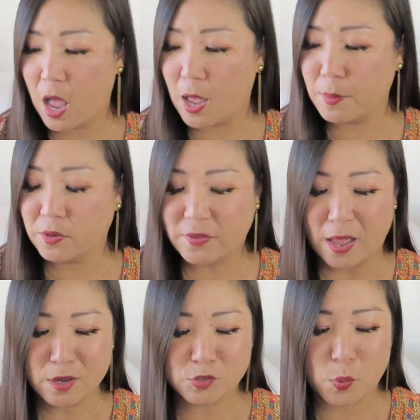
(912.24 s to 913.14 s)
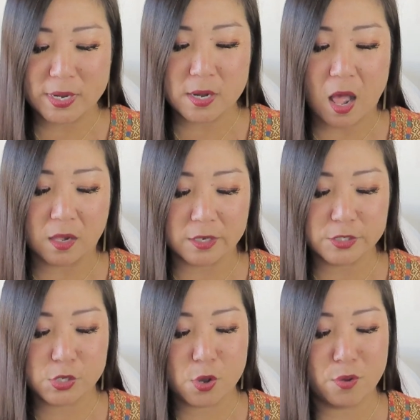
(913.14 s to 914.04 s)
Um, value $20,
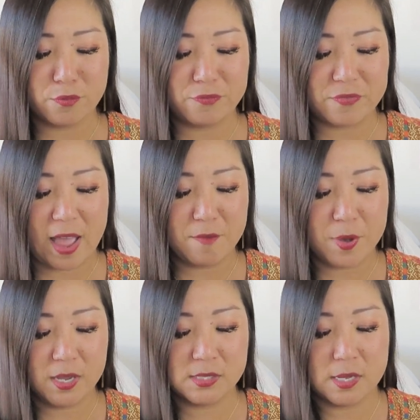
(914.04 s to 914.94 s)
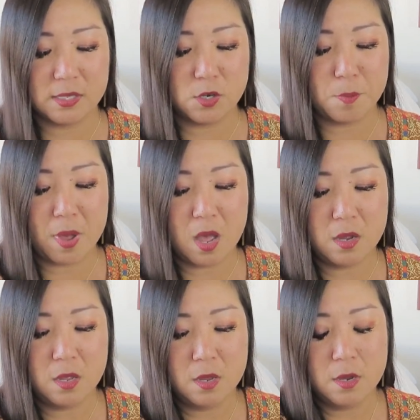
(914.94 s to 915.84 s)
so five bucks a little
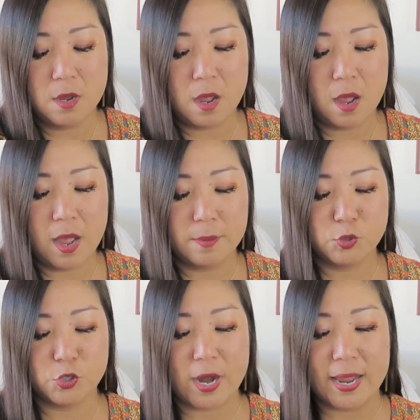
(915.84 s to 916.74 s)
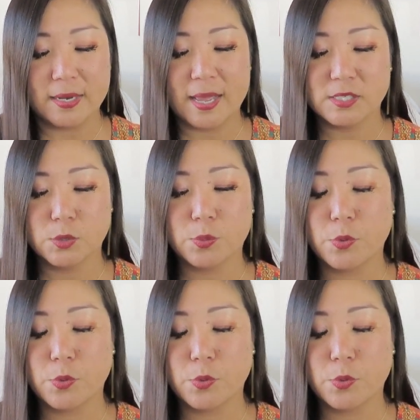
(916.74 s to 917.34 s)
mug. I'm trying not to